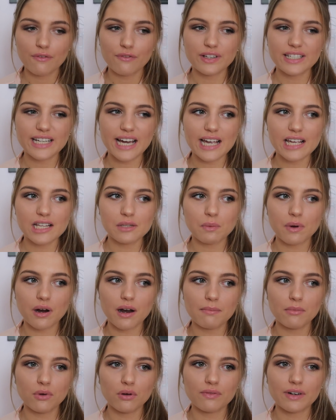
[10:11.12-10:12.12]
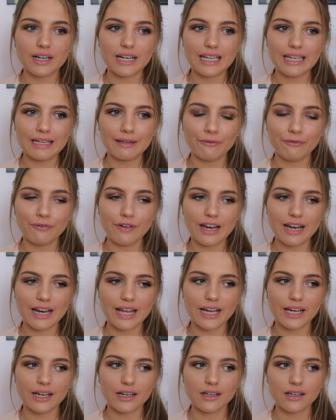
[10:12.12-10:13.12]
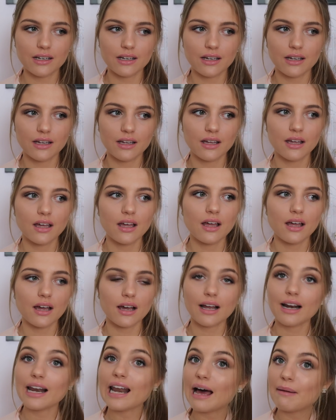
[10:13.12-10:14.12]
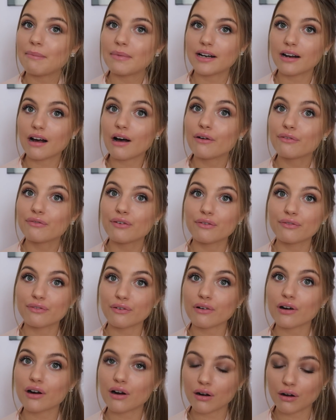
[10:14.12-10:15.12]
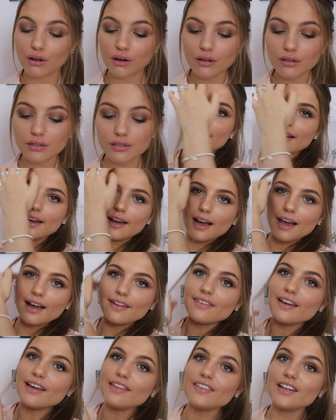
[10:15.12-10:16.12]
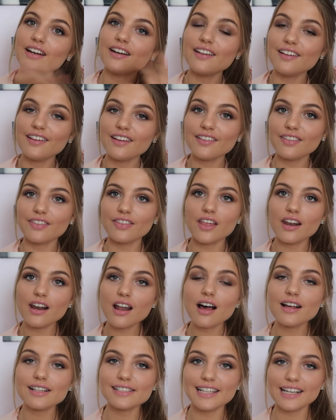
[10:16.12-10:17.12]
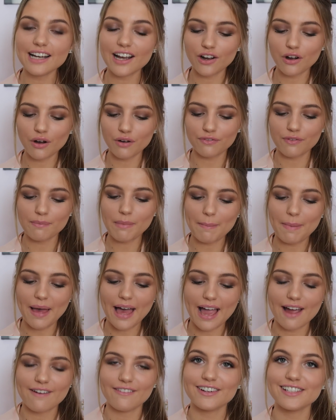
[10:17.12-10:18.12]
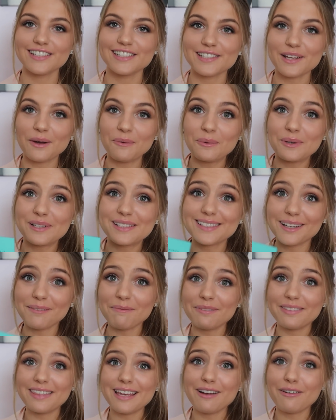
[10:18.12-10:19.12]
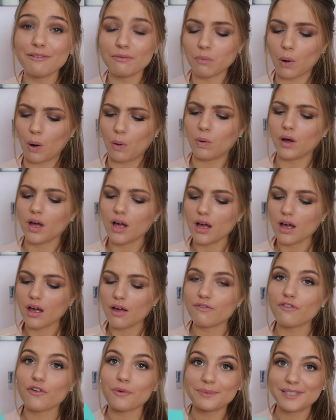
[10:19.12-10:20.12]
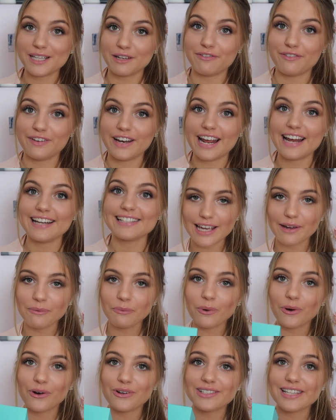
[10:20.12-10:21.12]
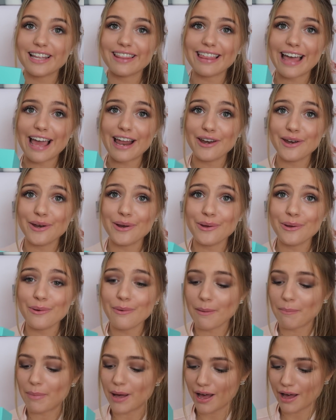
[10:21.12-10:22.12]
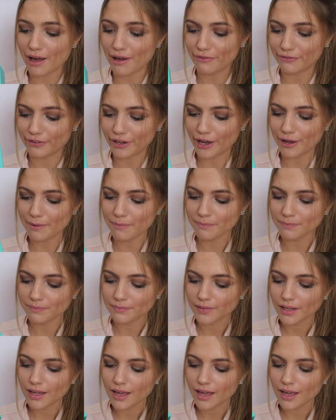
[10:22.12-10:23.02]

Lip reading: for days where I'm not really feeling glam enough for a gloss. And then the last thing I got from my parents was something, well, from Tiffany's. It was their new perfume.